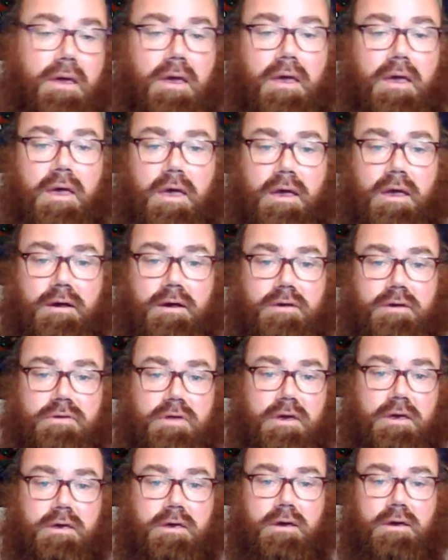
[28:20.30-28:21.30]
And I was
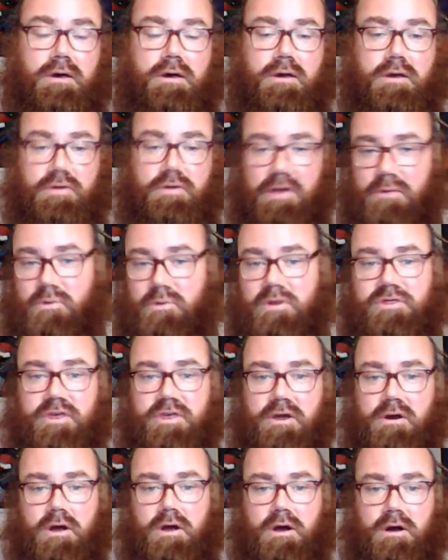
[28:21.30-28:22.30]
like, because I went
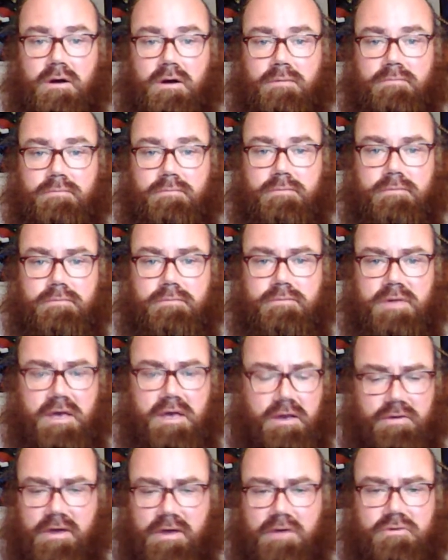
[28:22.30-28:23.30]
there
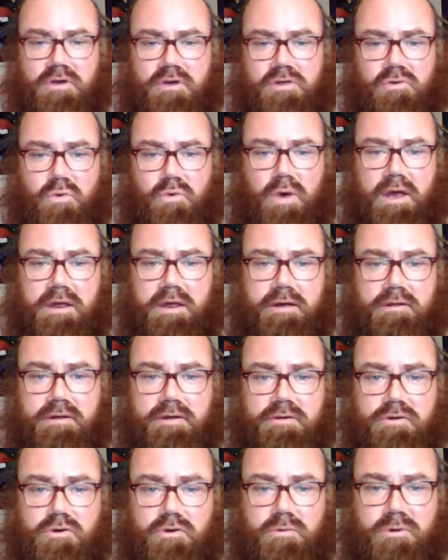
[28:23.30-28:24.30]
because I was on the waiting
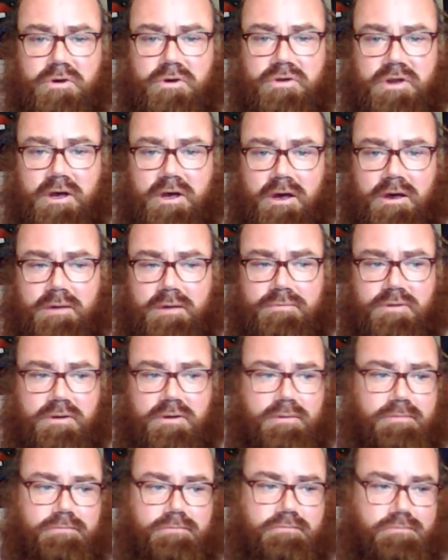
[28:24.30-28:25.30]
list numerous times
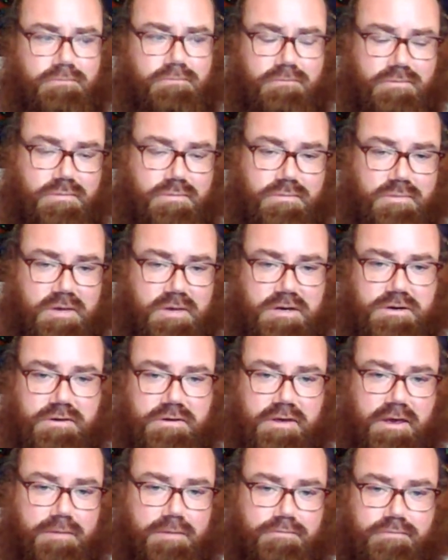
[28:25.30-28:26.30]
and they
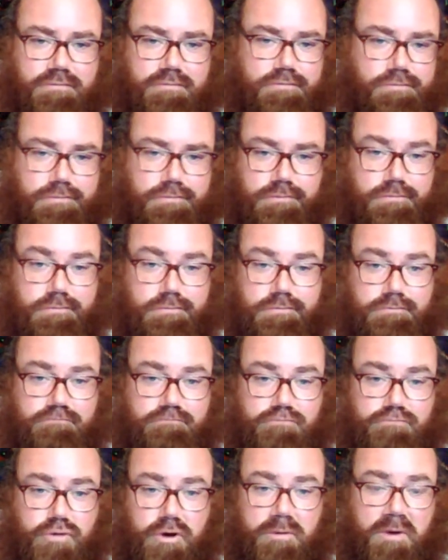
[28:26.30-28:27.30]
just keep
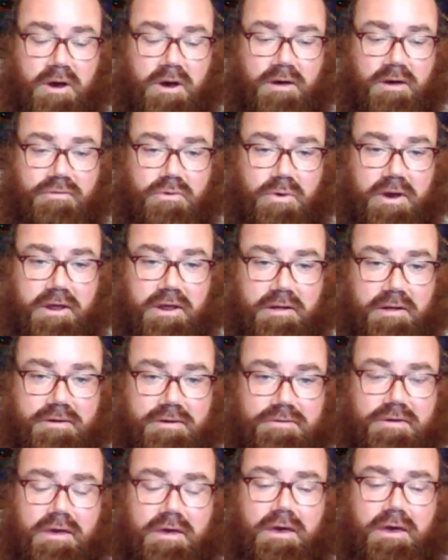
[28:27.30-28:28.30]
putting me off the waiting
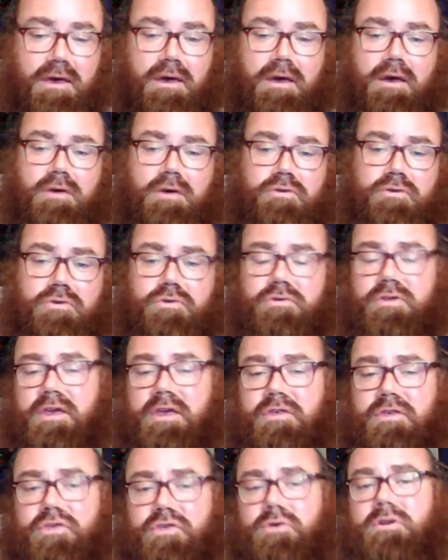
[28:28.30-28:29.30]
list. So there's
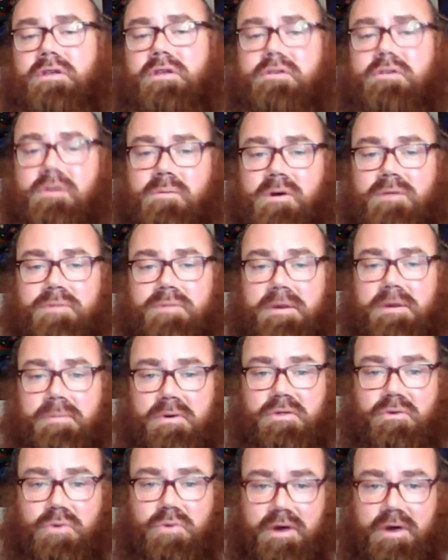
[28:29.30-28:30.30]
like 30 some odd
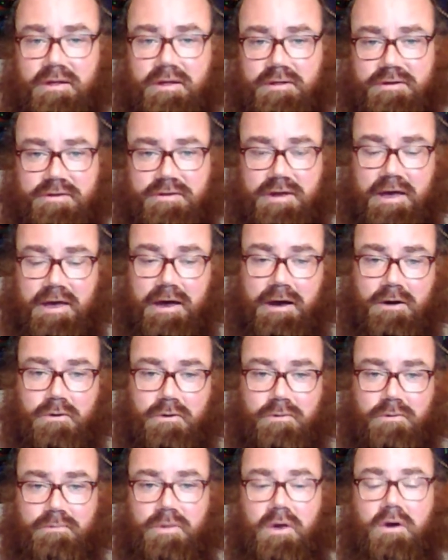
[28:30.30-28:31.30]
people on the waiting list
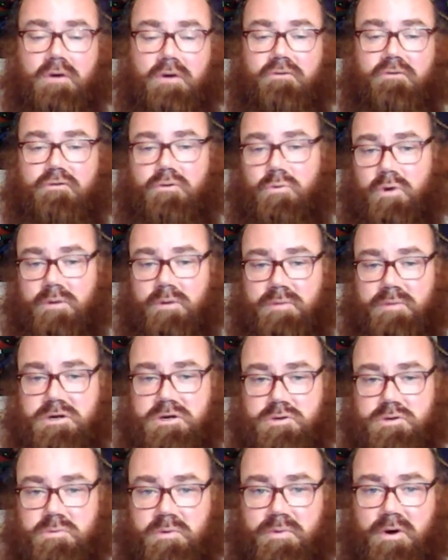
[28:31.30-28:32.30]
now for a
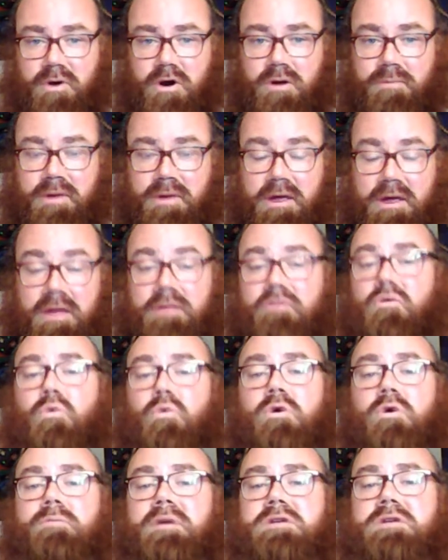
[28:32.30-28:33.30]
1-bedroom apartment. And it's a
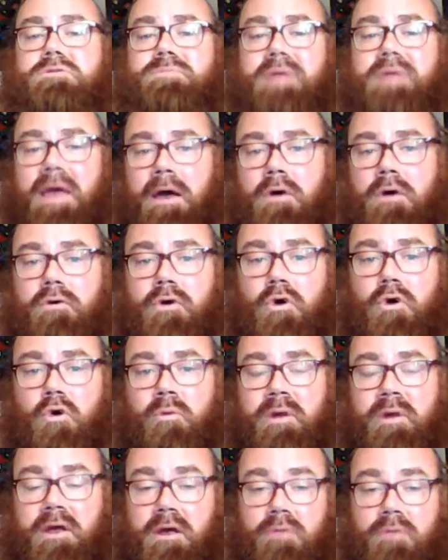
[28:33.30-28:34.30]
1-bedroom
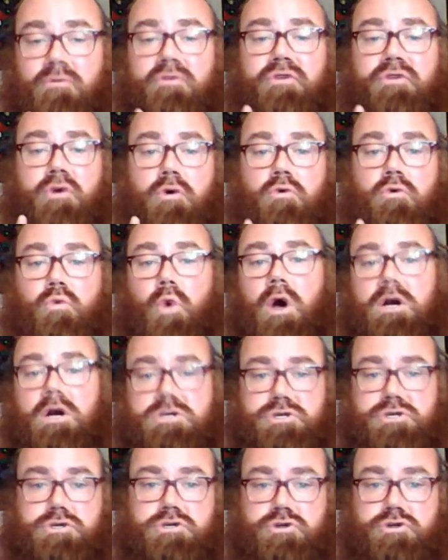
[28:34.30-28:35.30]
townhome and it comes with your own
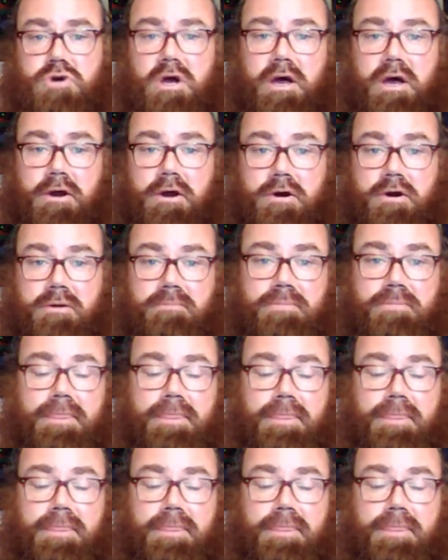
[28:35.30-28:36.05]
washer and dryer.